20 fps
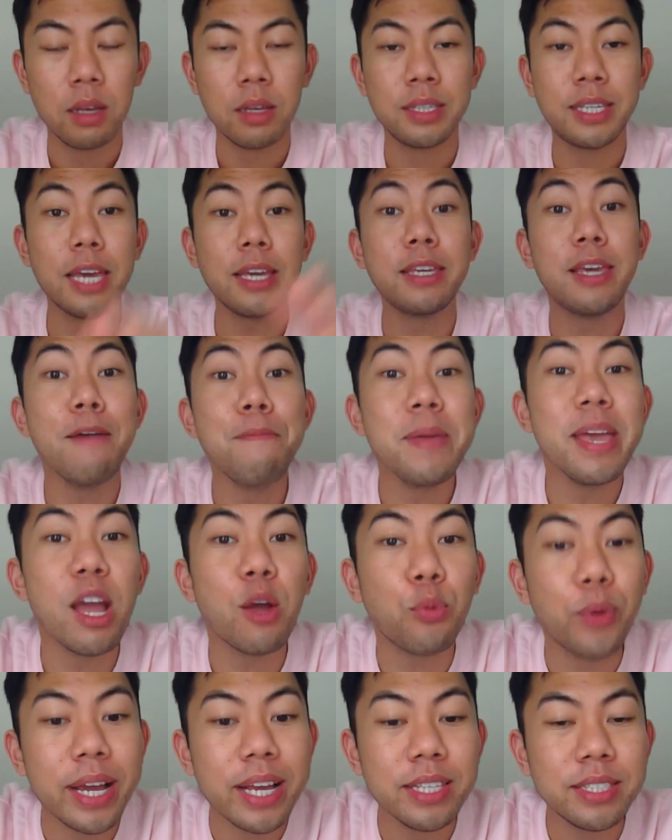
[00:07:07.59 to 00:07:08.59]
Give me a
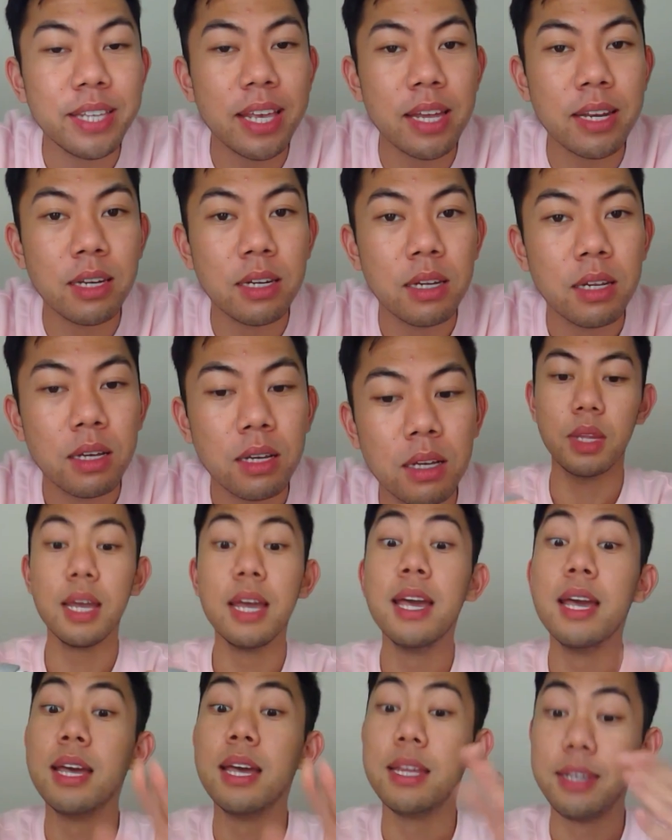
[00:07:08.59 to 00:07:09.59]
reason.
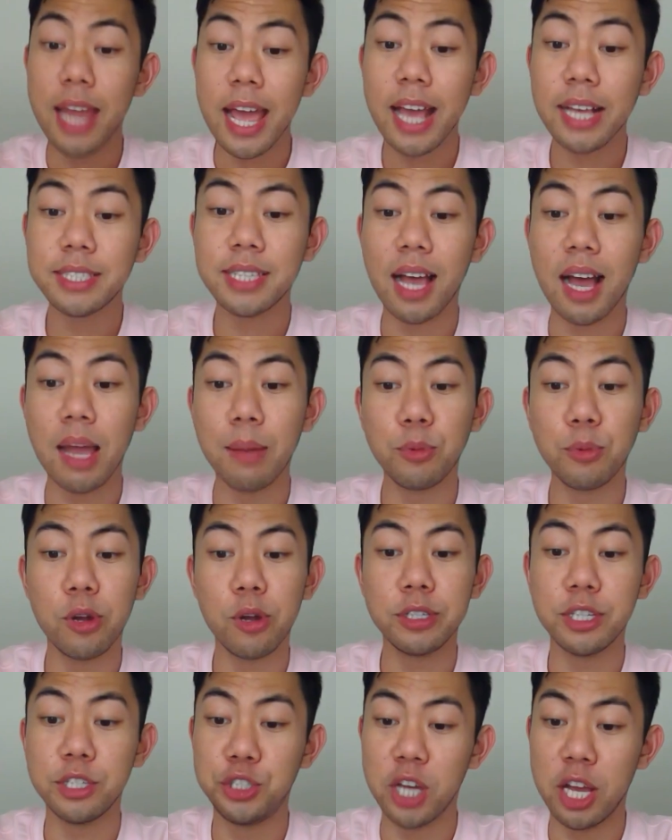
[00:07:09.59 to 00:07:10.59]
Next, I'm going
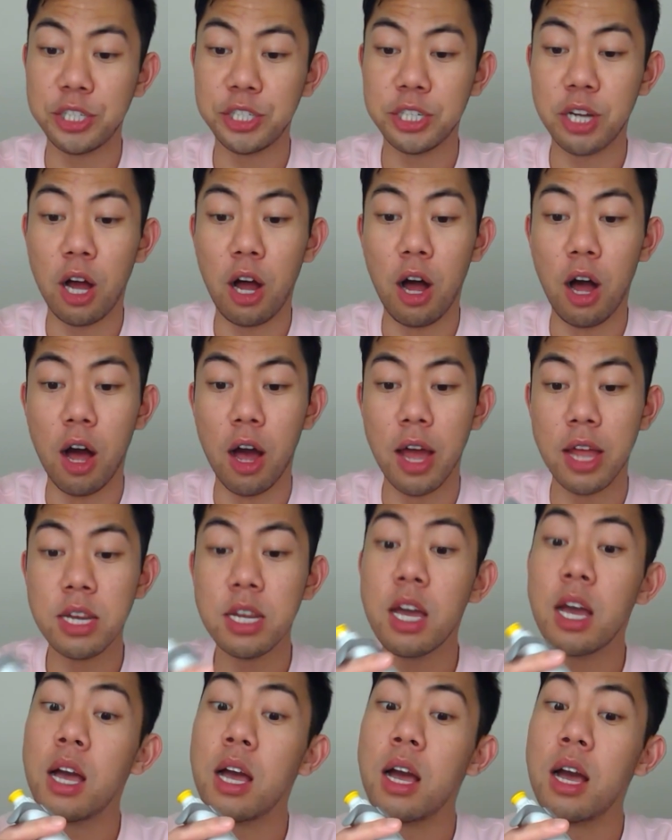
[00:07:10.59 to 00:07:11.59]
to judge it
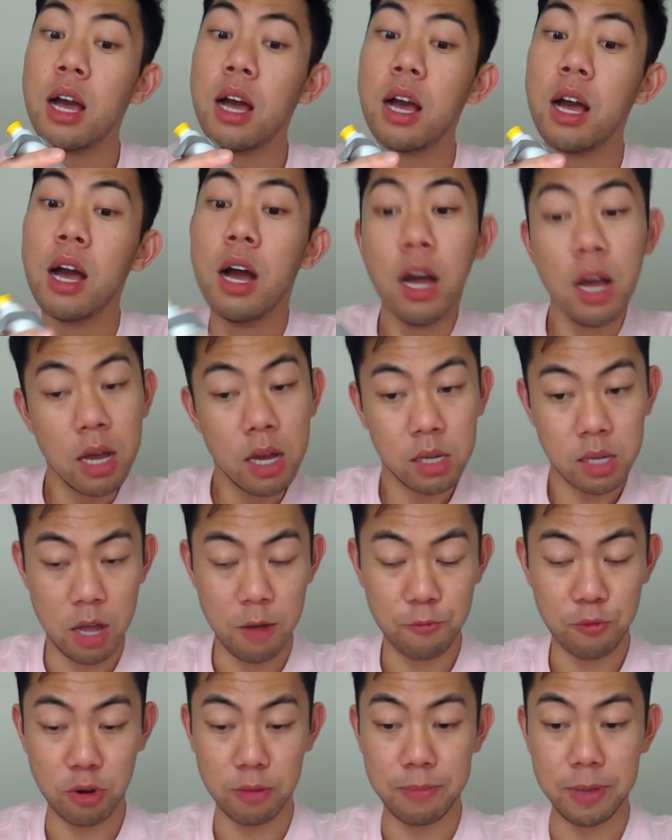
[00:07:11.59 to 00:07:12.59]
on
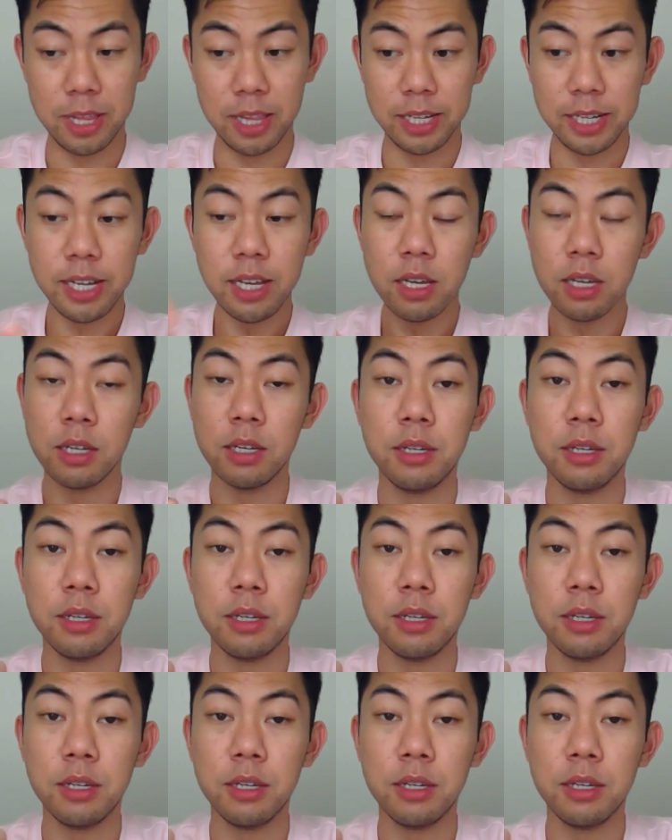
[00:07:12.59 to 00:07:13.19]
comfortability.